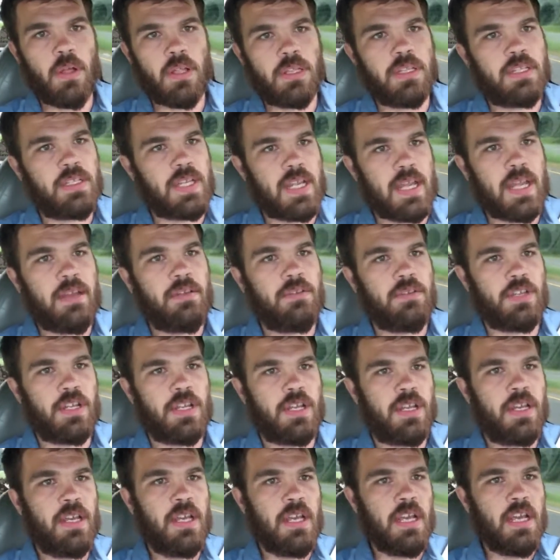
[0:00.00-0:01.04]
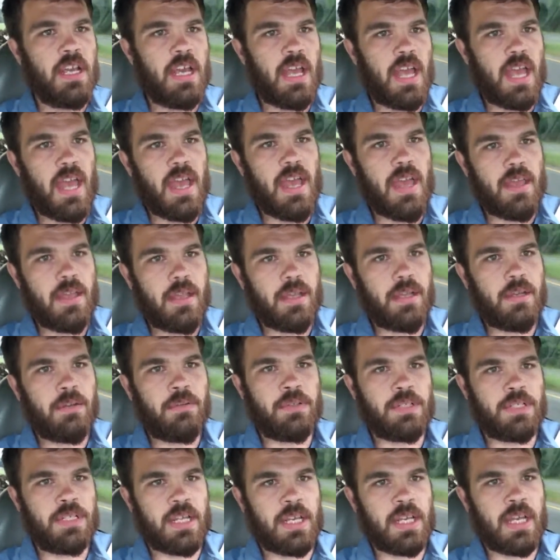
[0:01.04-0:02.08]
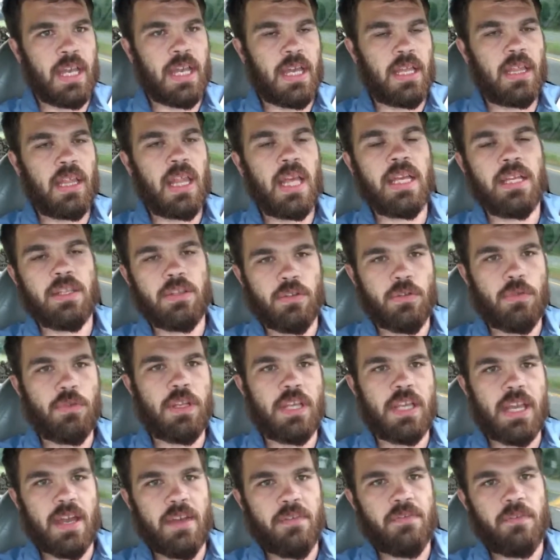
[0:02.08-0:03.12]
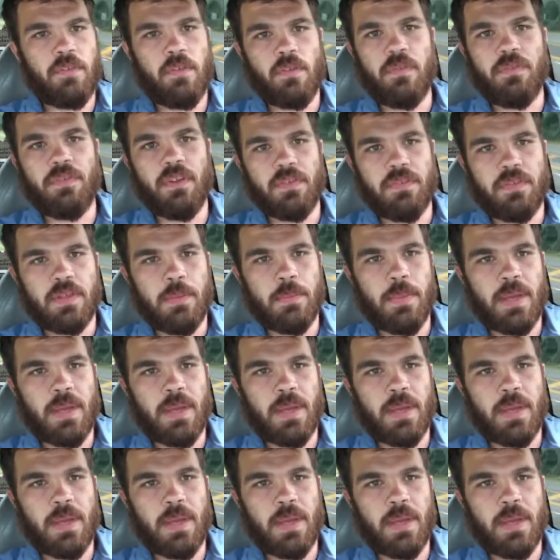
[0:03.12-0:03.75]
Well, it was like a light duty F-250,